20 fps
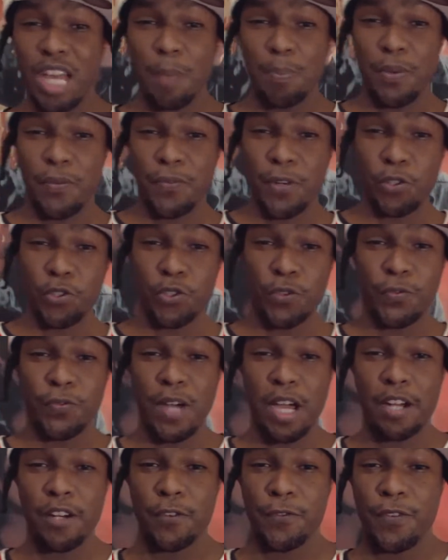top of Virtua
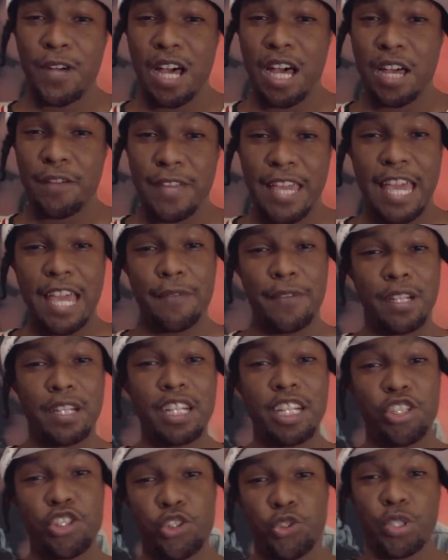Fighter 5 having
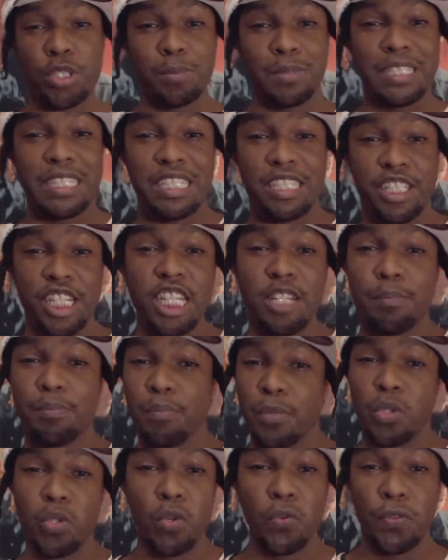an extremely deep
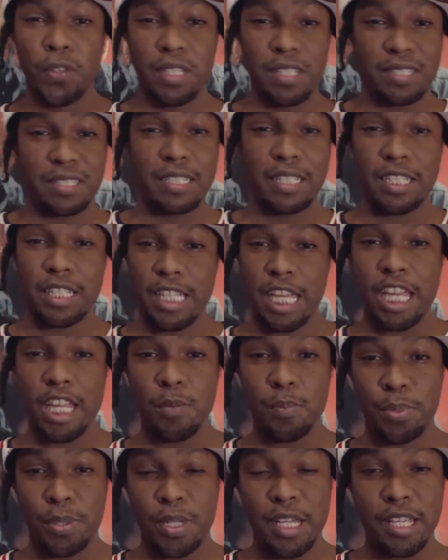move list and
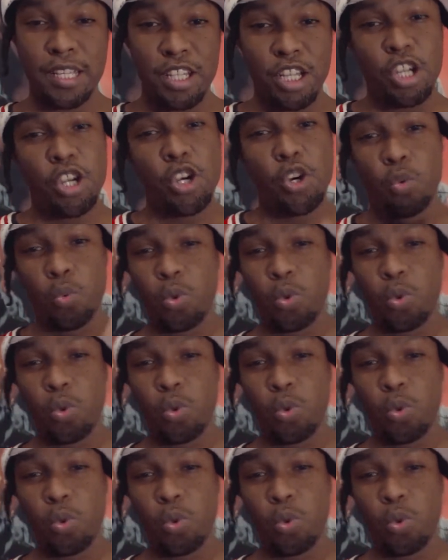gameplay,